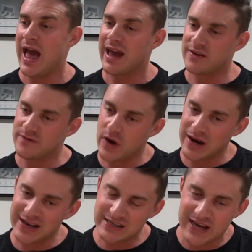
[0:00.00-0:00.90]
and a
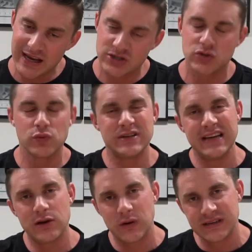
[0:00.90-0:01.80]
very intentional
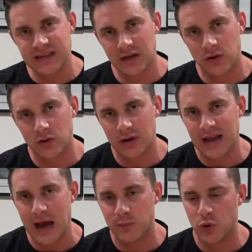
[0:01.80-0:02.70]
decrease in caloric
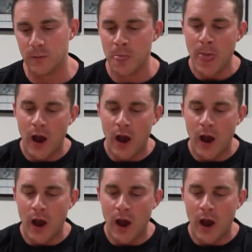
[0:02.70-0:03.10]
output